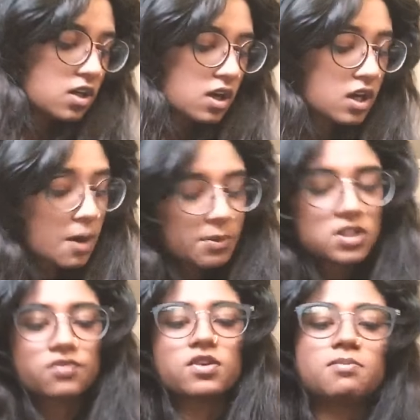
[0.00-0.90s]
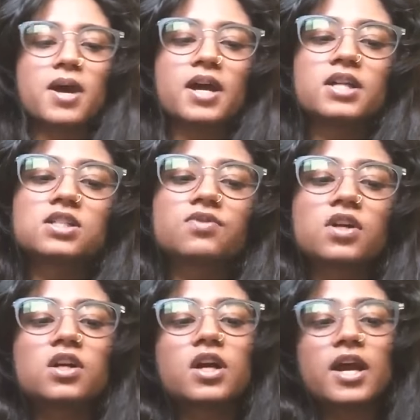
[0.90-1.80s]
a couple different pens. For
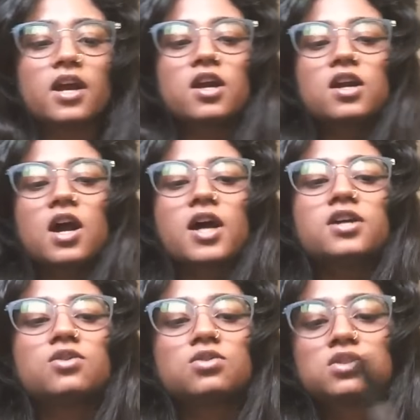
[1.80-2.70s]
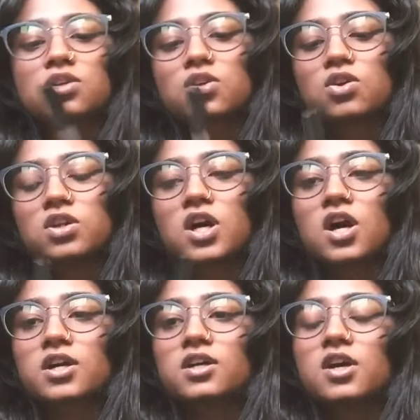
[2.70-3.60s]
her hair, I used the
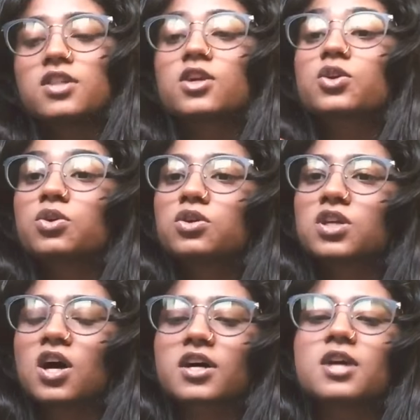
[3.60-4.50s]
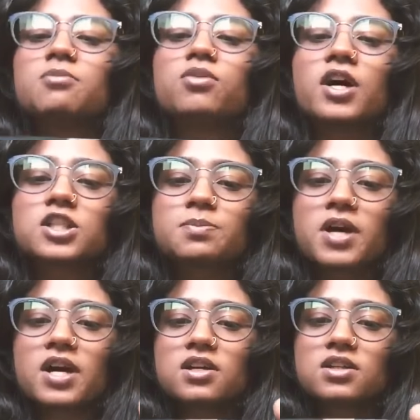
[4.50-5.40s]
Kuretake brush
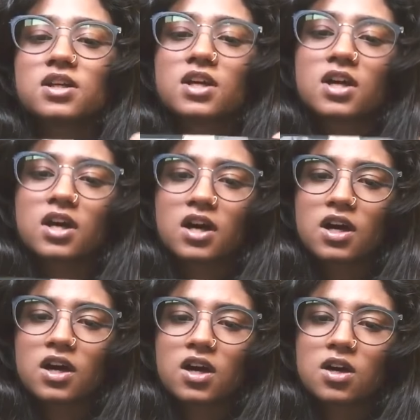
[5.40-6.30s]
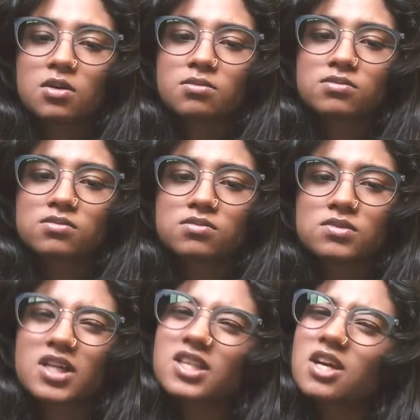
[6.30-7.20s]
pen.
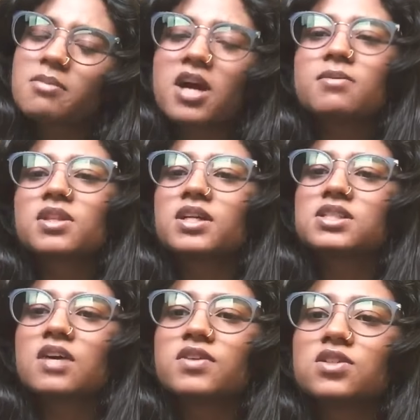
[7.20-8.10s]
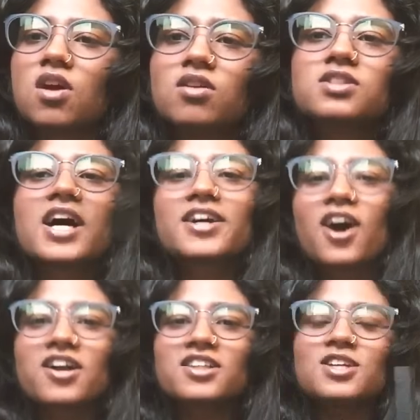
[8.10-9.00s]
I think it might have been like $7. I
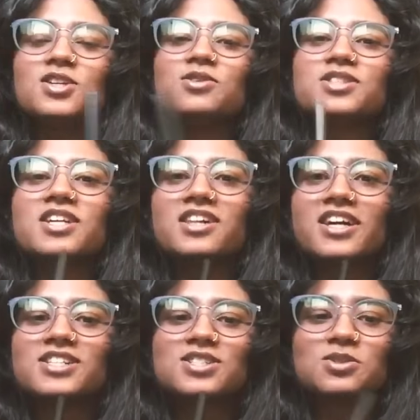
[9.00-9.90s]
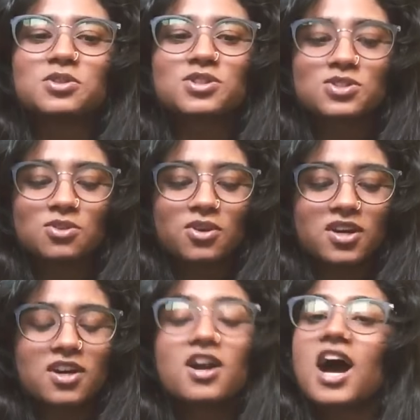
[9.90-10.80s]
got it at the UCLA student
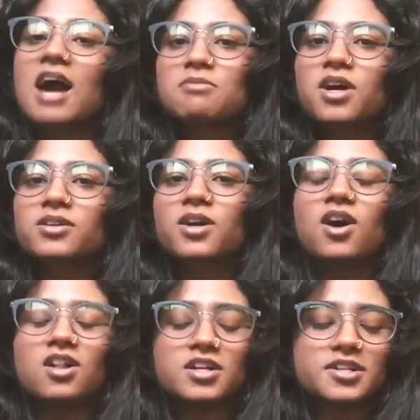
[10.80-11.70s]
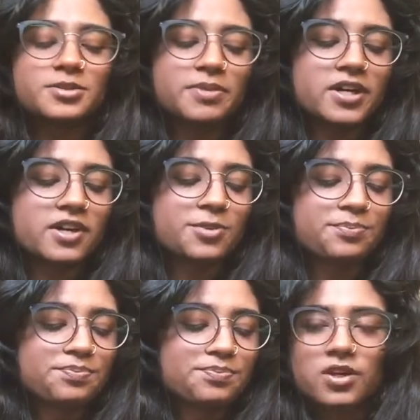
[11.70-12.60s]
store. I'm not in college, but
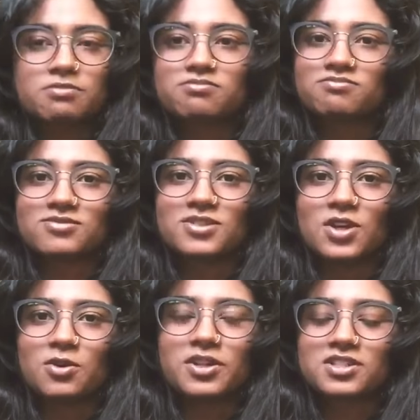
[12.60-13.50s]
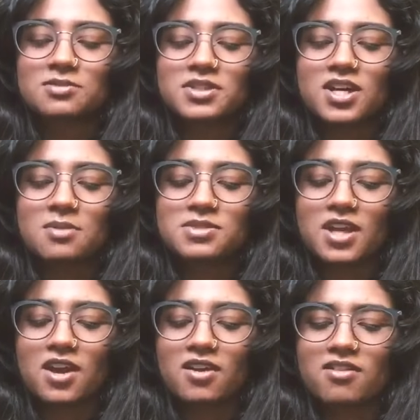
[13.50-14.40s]
I go there sometimes,
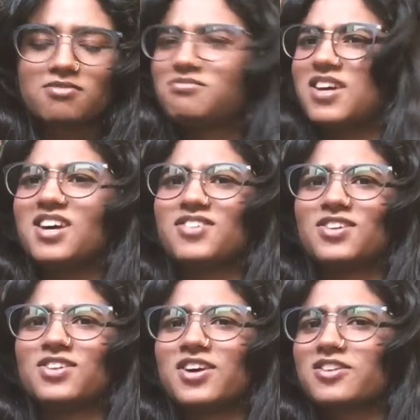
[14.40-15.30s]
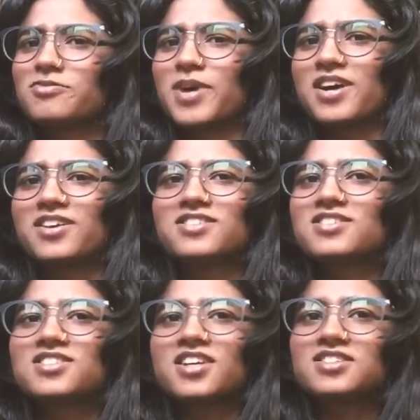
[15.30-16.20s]
and they have a lot of
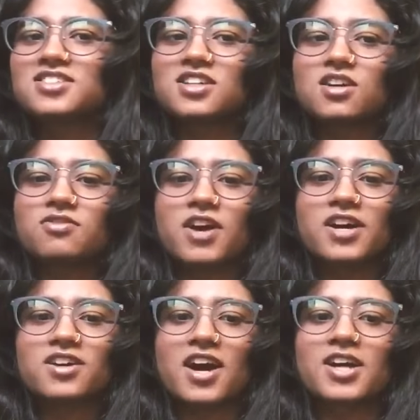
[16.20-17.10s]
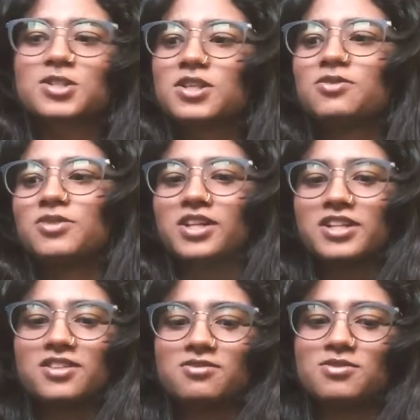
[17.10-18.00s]
pens and stuff.
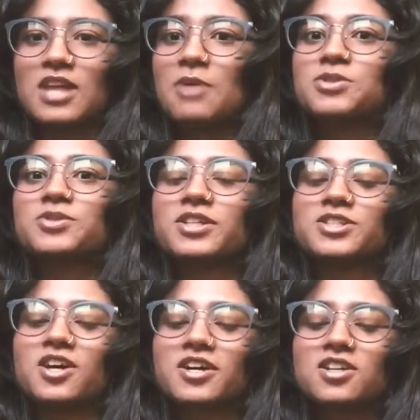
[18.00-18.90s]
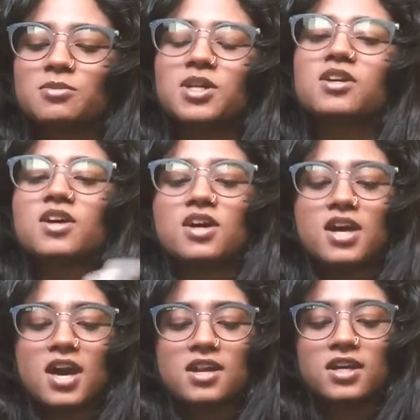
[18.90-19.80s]
That was really shocking to me.
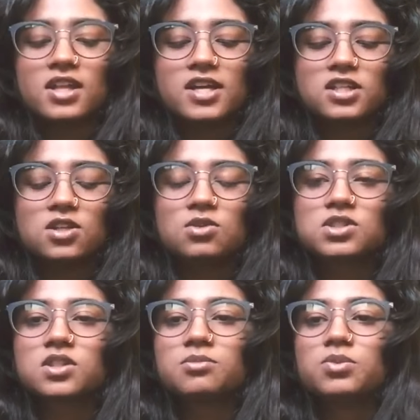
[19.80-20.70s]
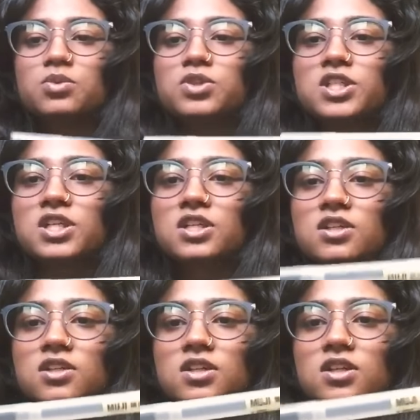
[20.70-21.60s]
And I like to use the Muji